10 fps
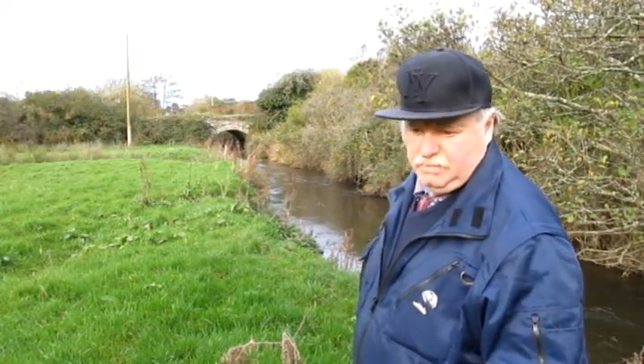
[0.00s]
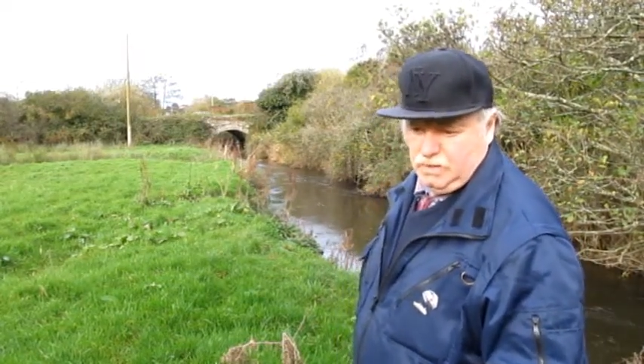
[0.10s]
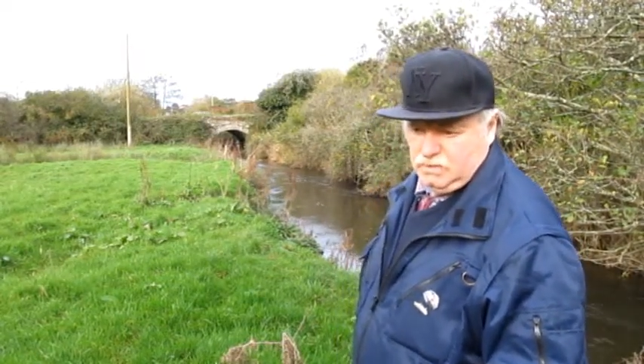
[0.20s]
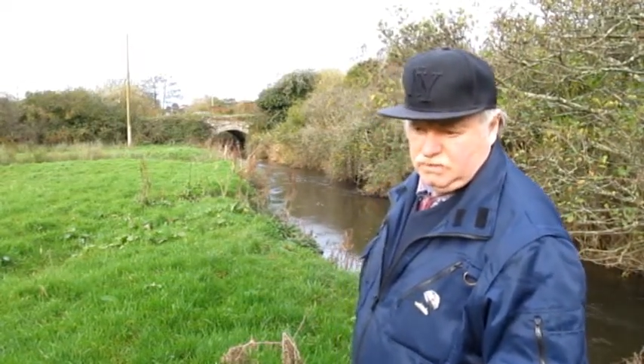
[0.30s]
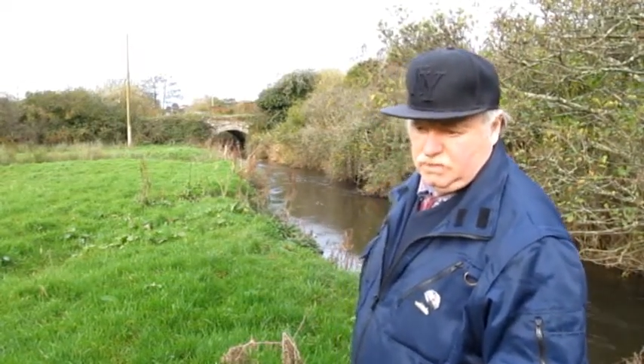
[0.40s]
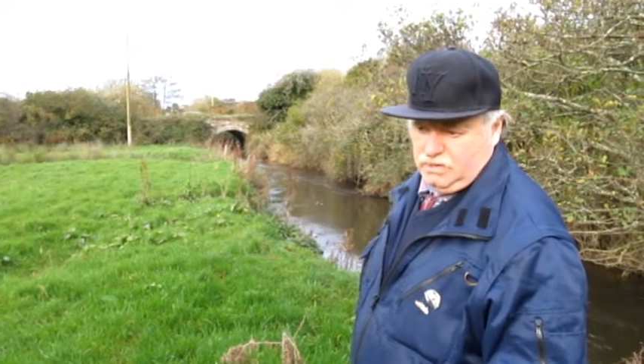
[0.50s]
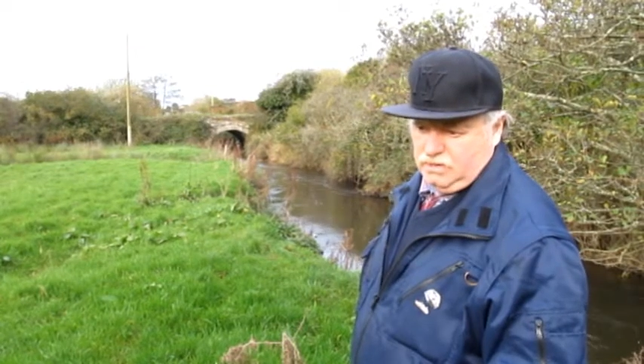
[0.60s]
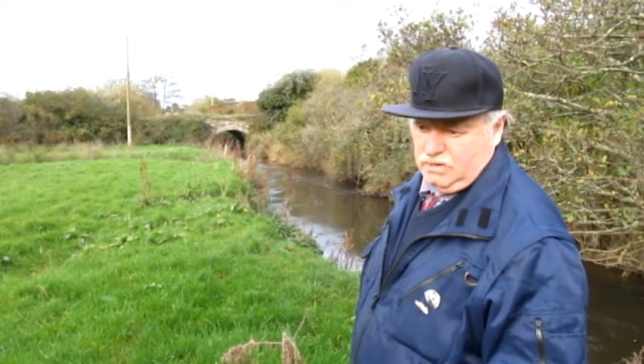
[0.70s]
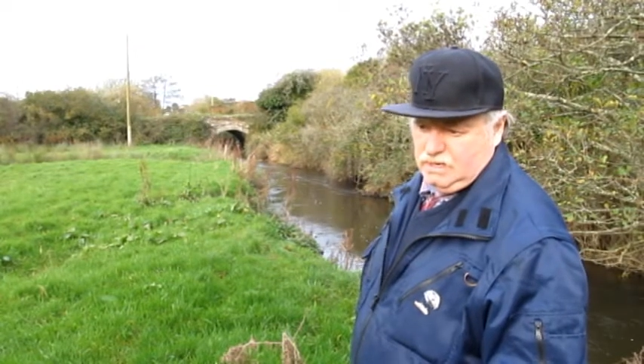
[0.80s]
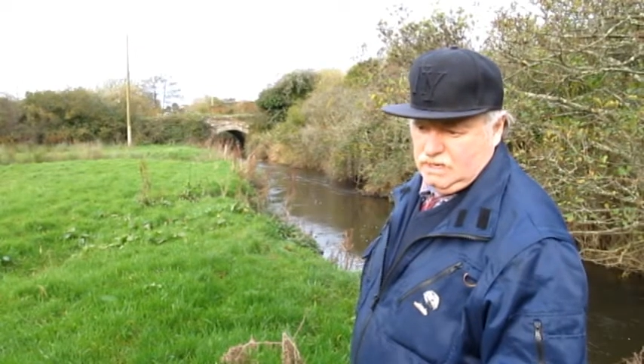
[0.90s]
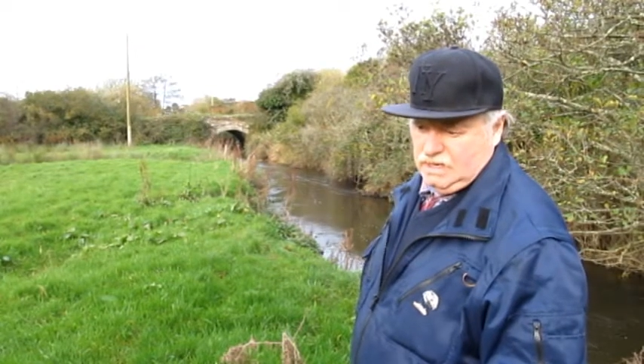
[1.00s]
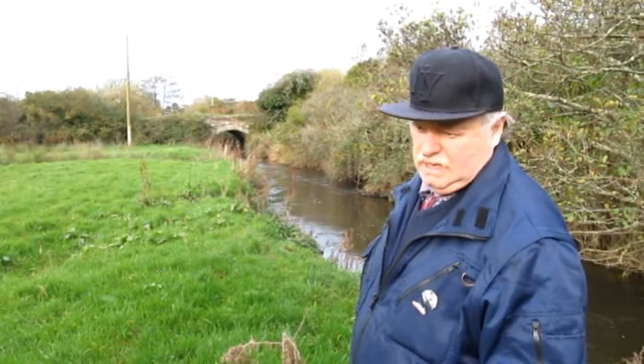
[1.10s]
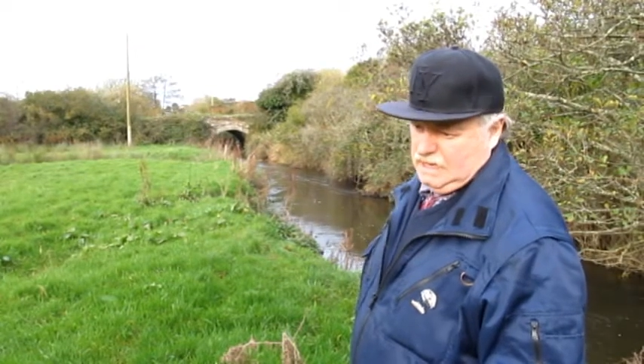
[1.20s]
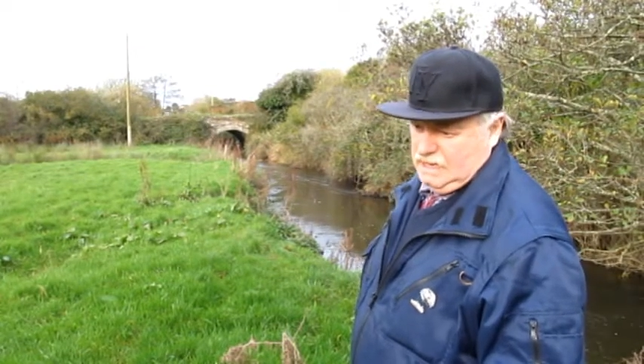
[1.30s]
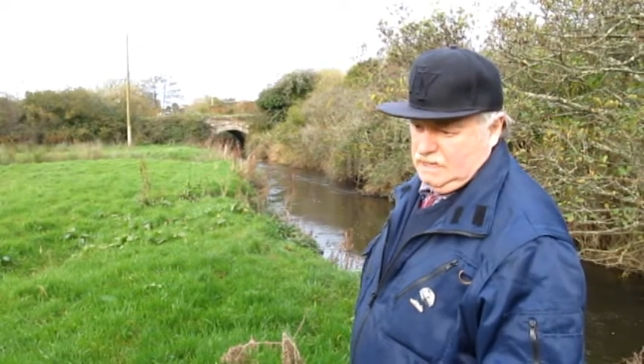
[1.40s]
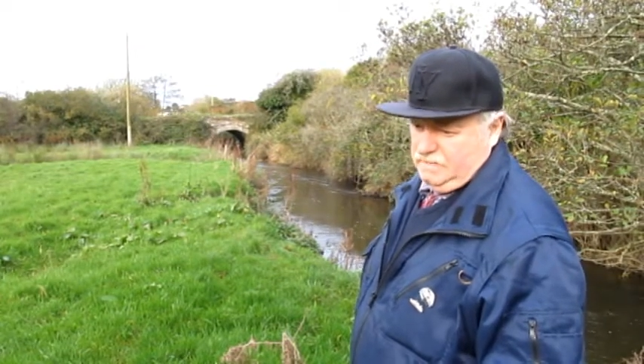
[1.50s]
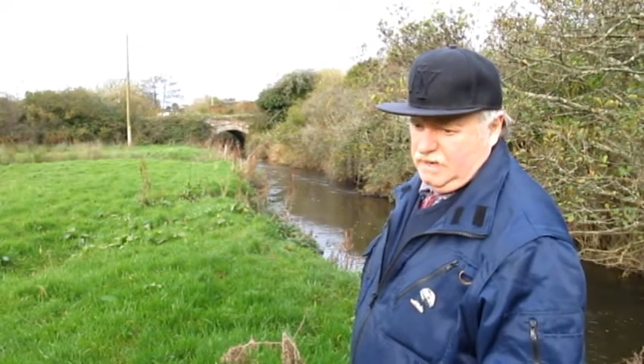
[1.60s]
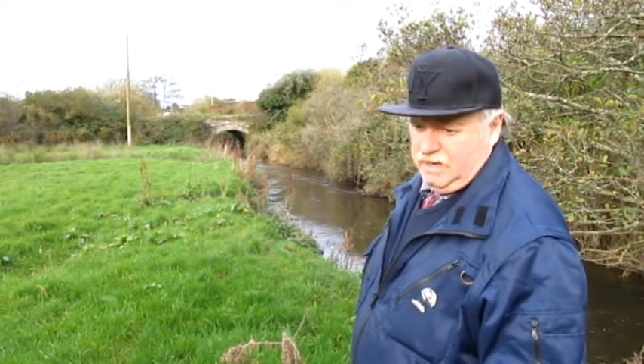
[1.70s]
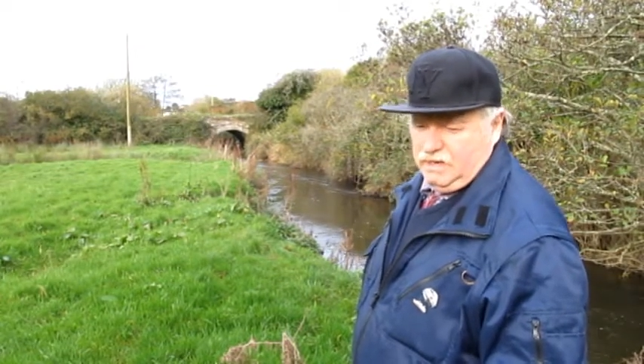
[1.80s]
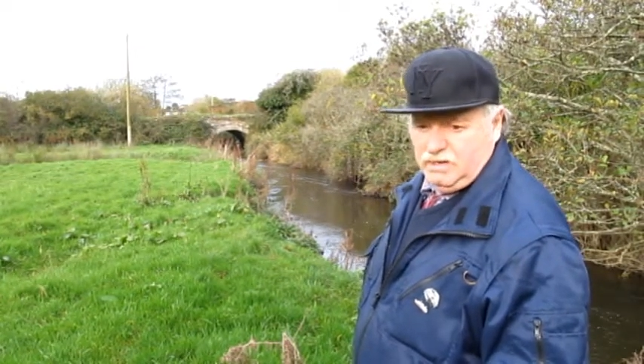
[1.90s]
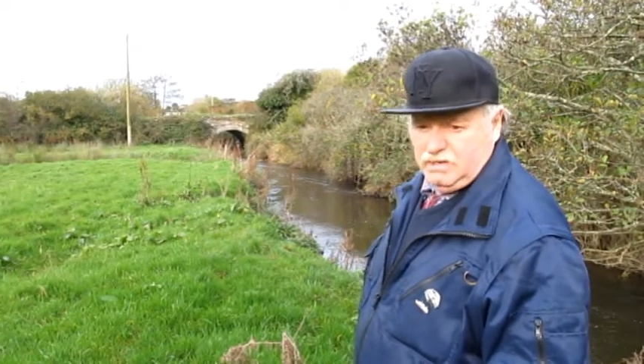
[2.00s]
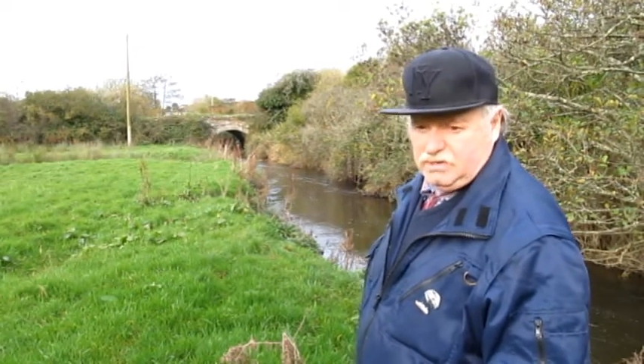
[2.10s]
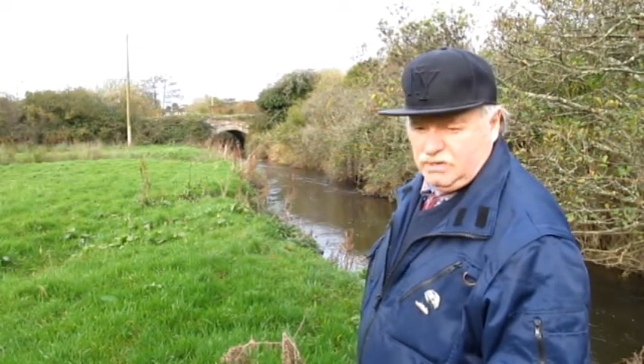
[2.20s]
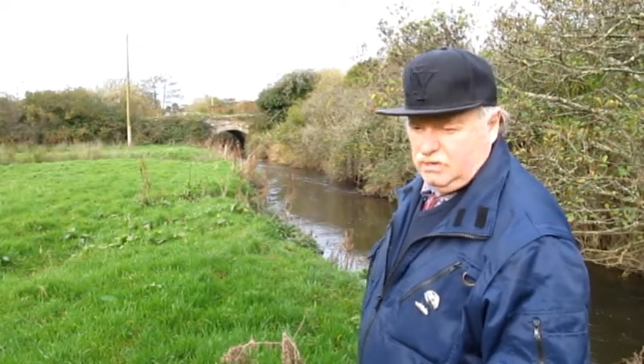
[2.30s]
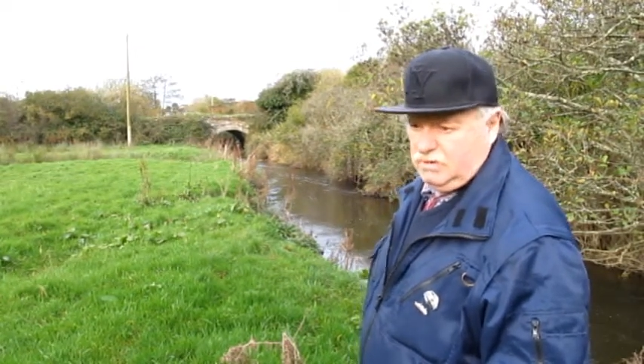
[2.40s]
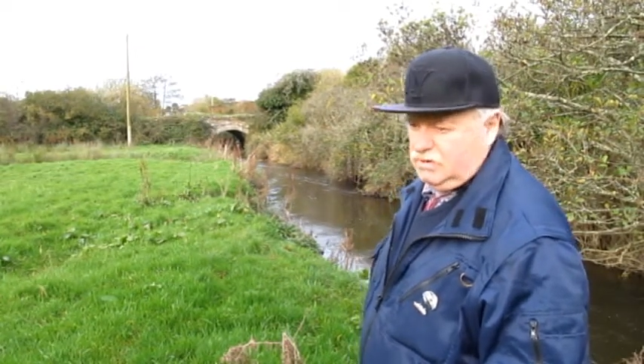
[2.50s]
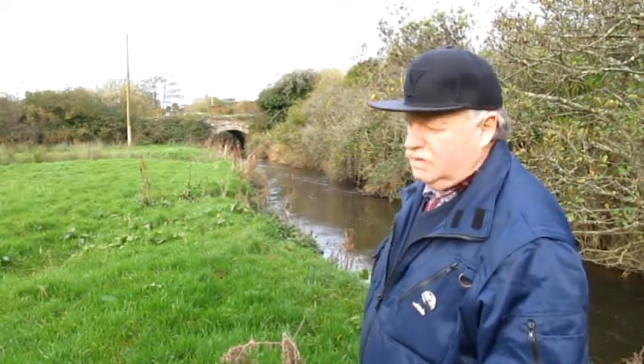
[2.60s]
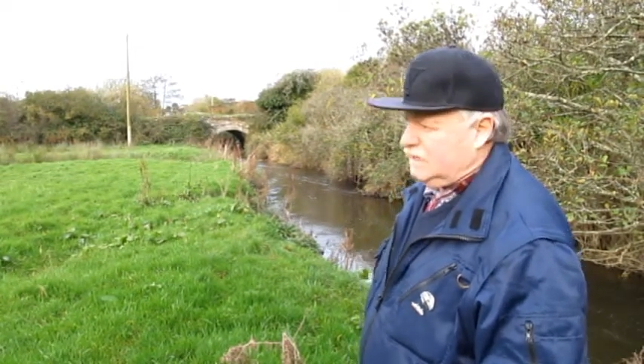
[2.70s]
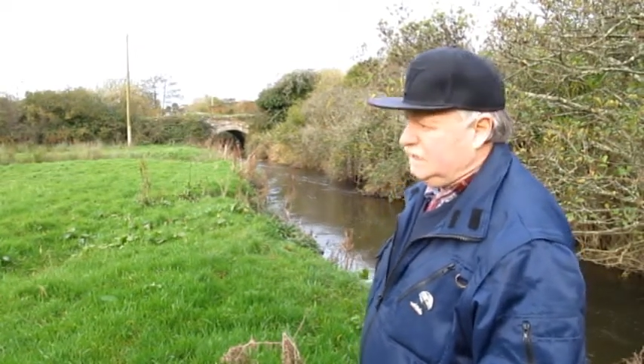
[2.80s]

boats there many years ago